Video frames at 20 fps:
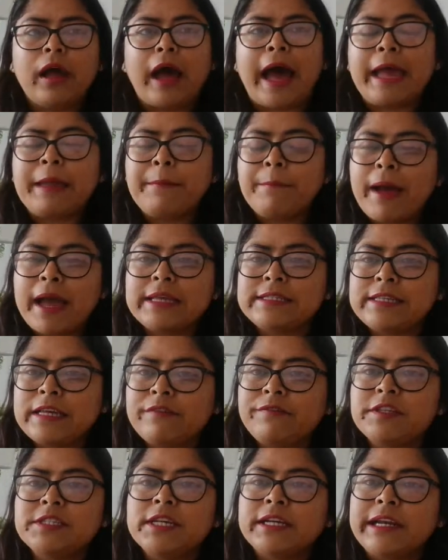I
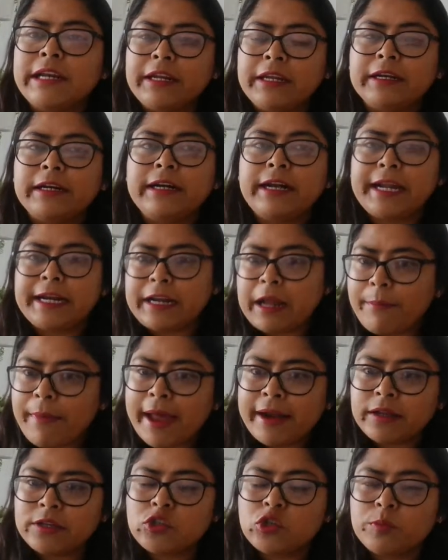myself is a clinical data
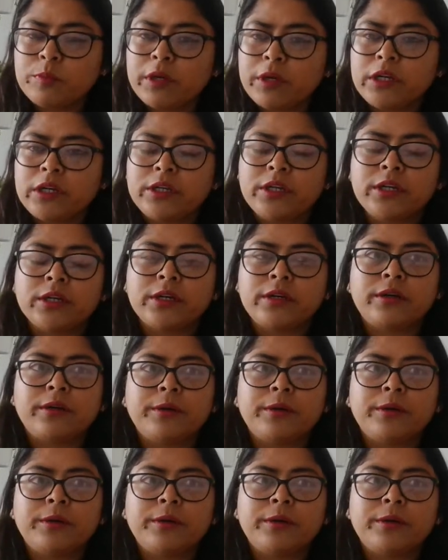management